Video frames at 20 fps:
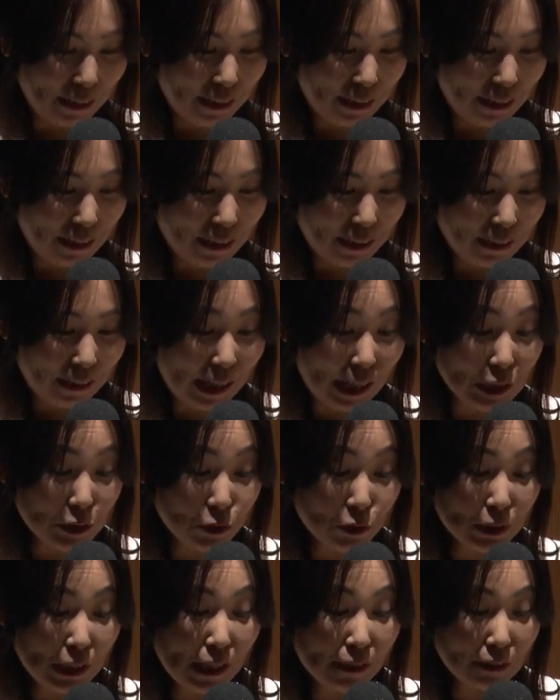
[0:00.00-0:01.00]
and
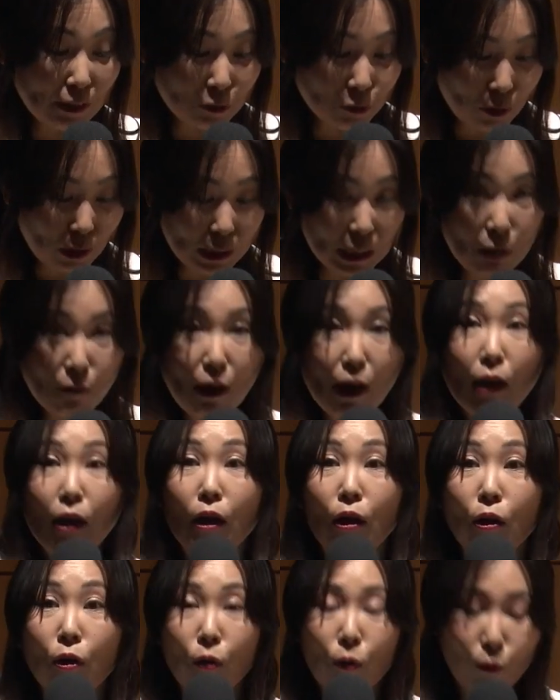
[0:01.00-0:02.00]
networking.
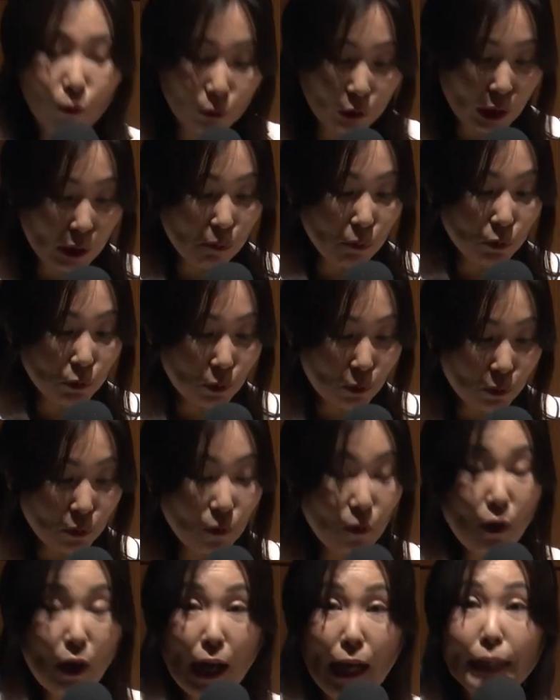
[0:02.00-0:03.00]
For those of you who are
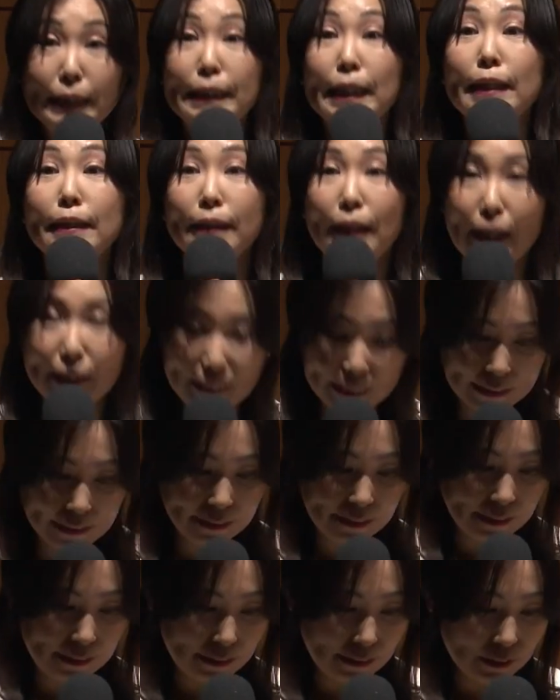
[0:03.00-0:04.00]
in the hall,
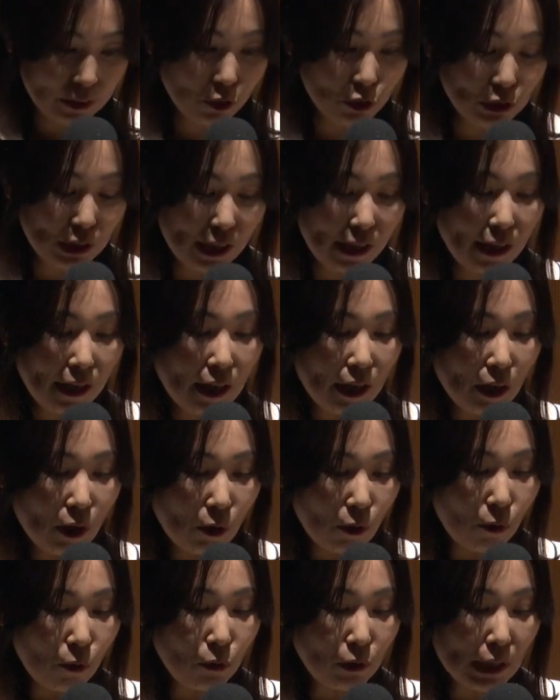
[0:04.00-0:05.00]
you will find
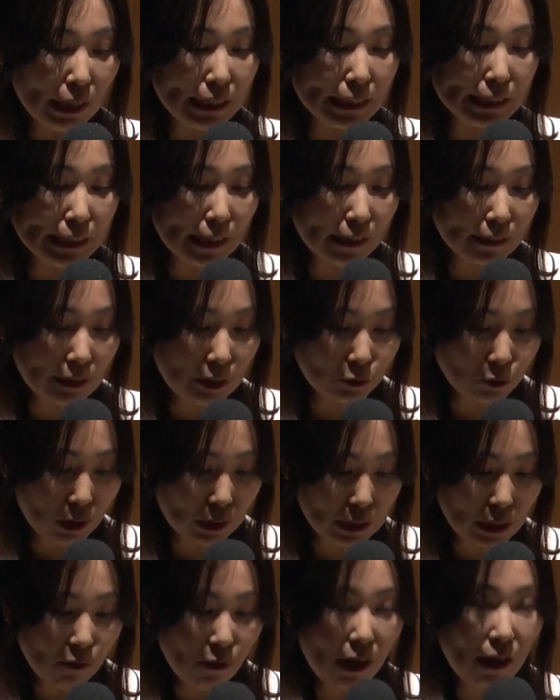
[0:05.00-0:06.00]
in your
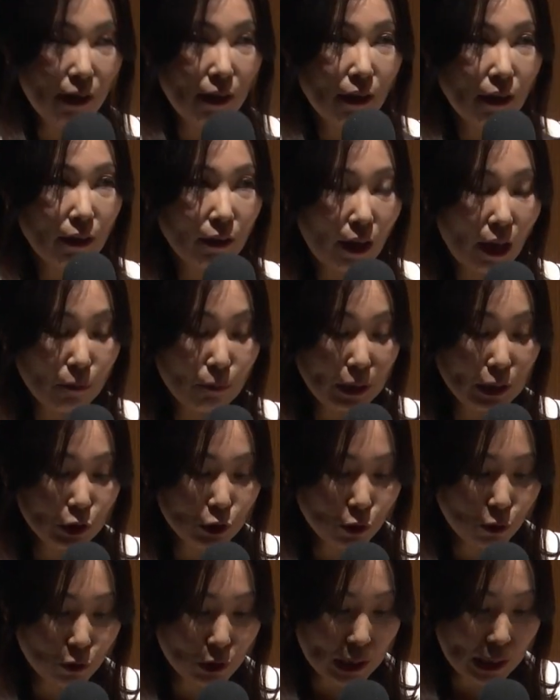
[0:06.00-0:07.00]
agenda.
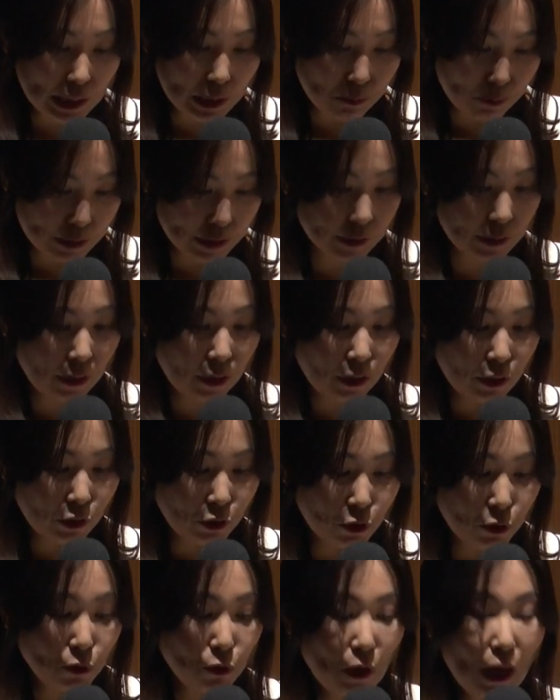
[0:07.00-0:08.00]
And for online
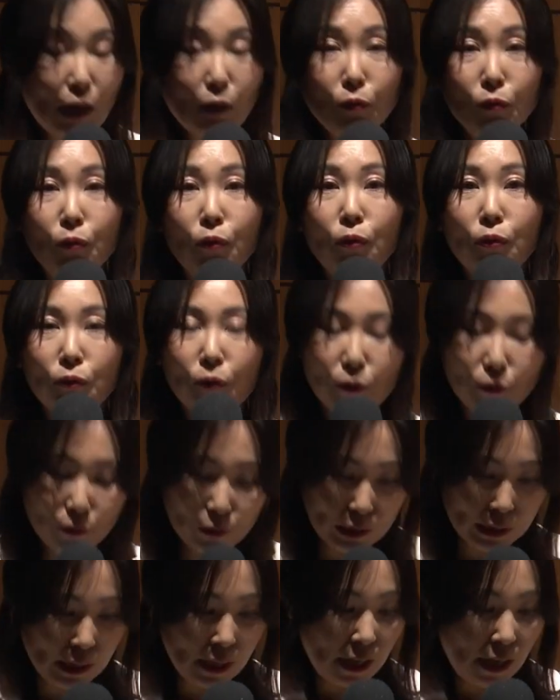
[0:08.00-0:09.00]
participants,
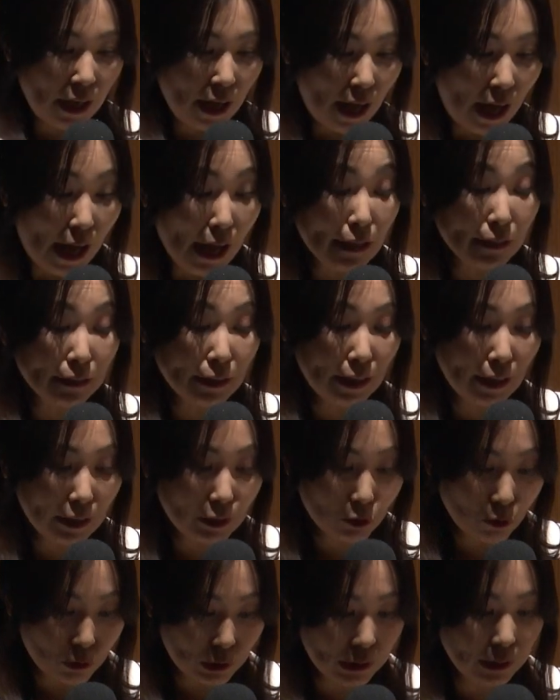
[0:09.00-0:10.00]

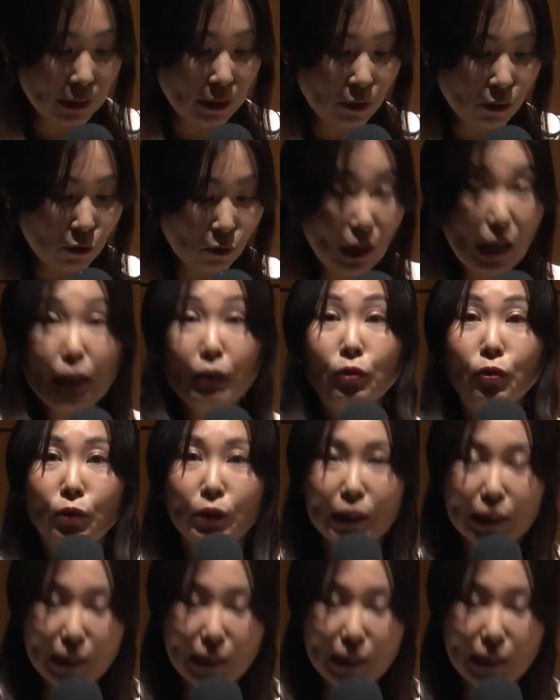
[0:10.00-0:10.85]
by reading the QR